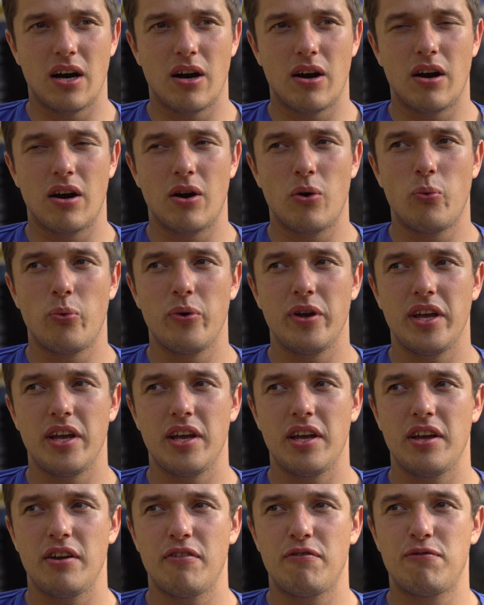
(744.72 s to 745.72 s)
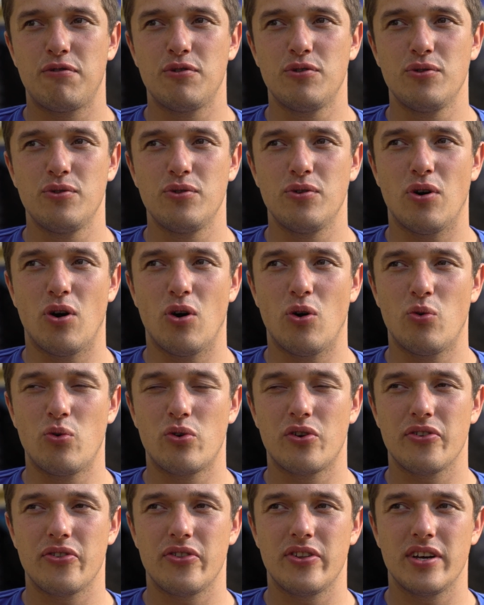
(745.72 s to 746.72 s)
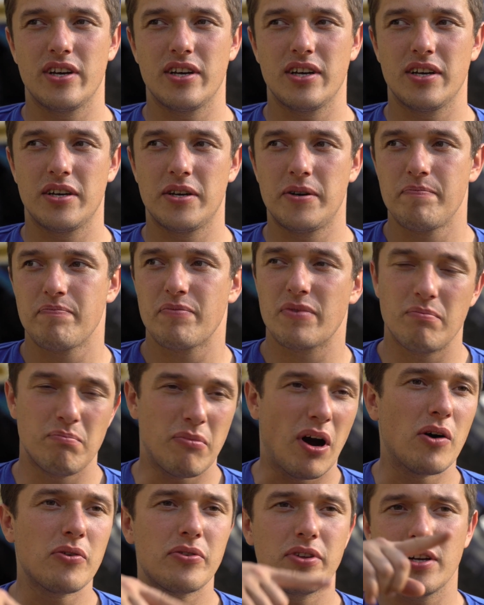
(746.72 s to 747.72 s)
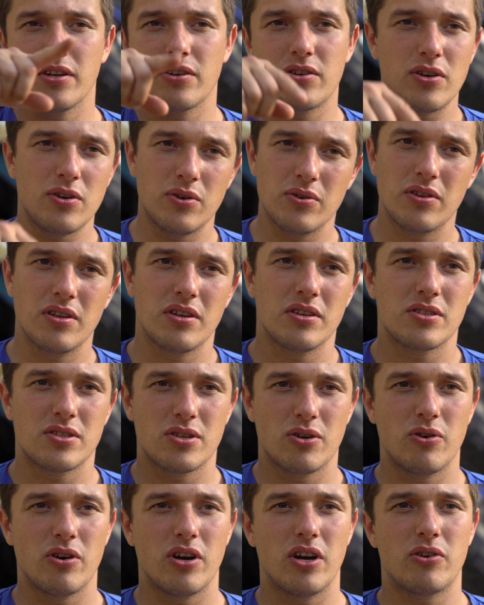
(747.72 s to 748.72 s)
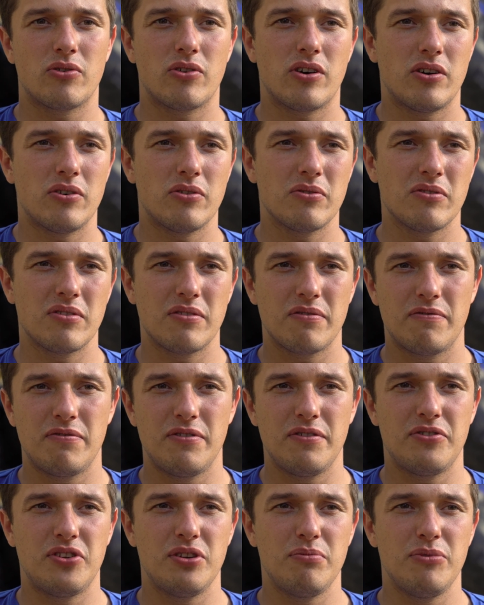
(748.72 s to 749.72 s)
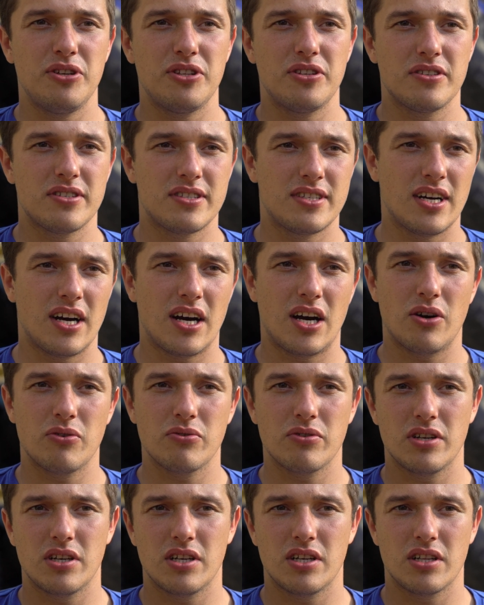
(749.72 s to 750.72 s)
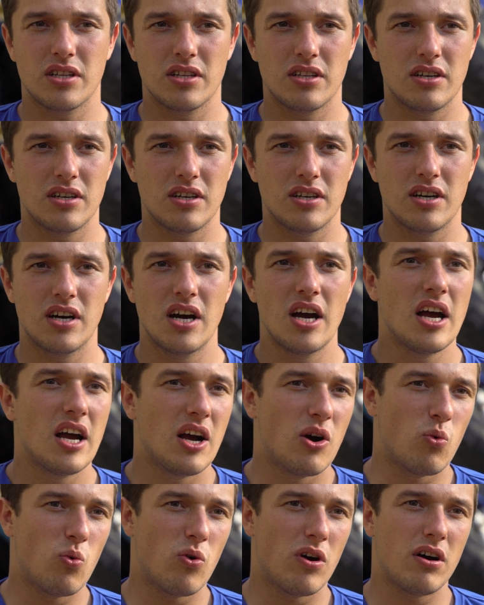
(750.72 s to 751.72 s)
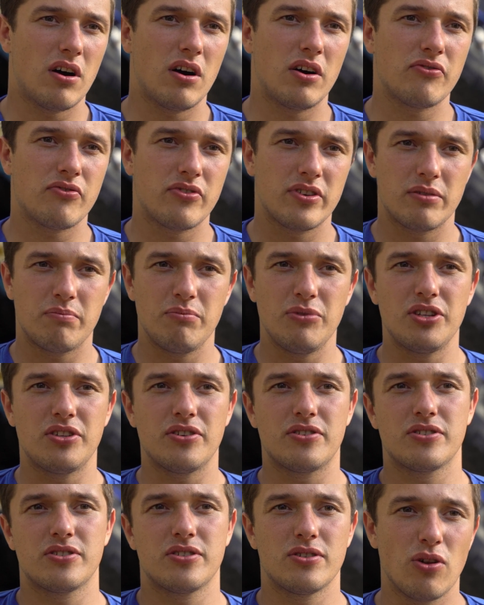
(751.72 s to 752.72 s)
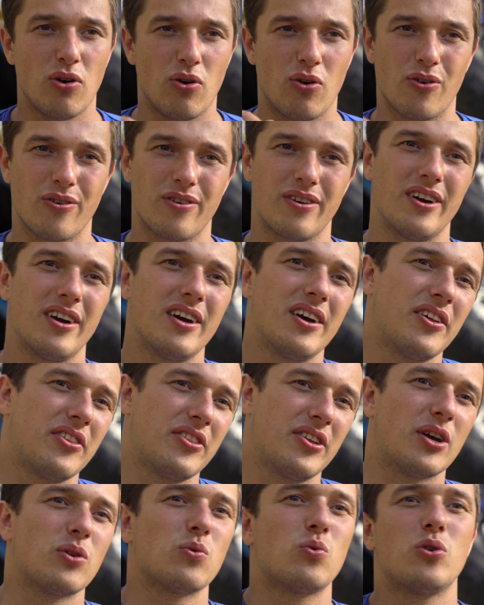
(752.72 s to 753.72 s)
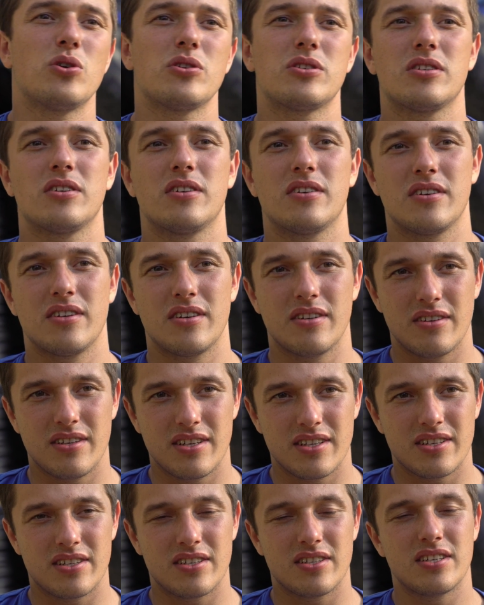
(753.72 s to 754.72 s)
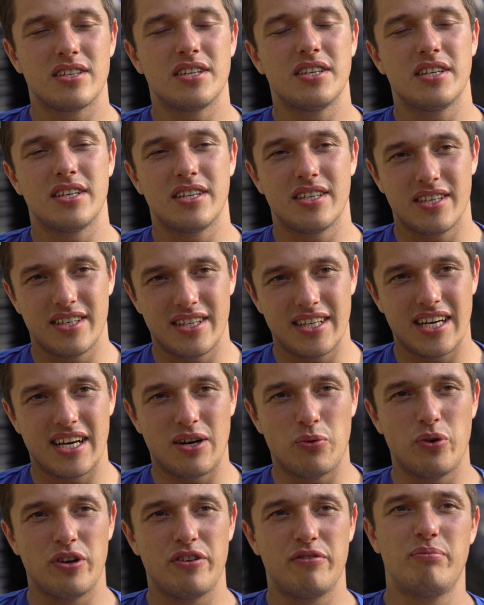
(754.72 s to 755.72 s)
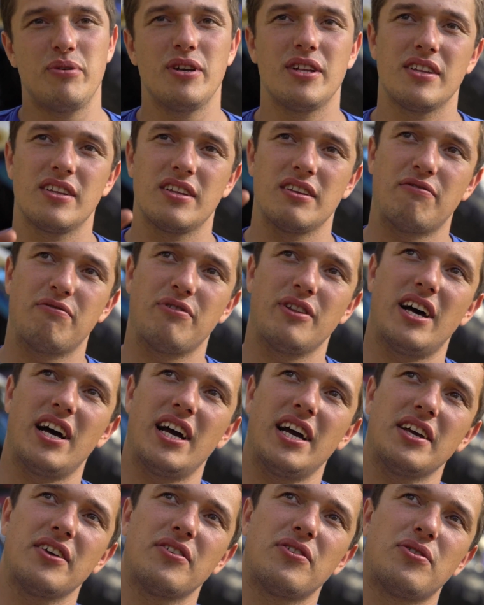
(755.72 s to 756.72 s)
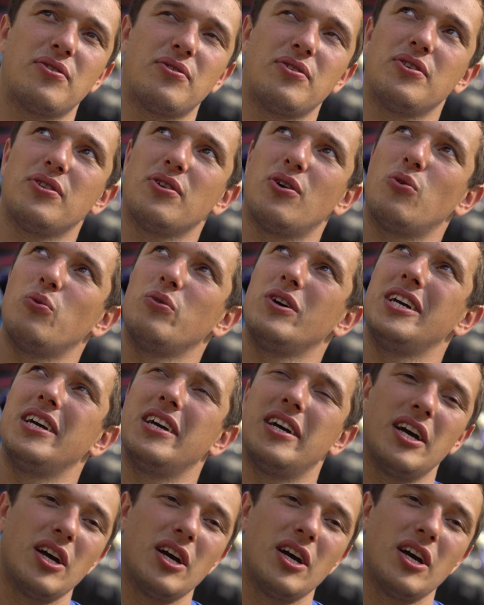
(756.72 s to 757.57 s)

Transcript: uh, we flew over the mountain road, so mm -hmm. around 50 meters down and uh, 100 meters long. That was 50 meters down. Yeah, we've been flying through. You know, we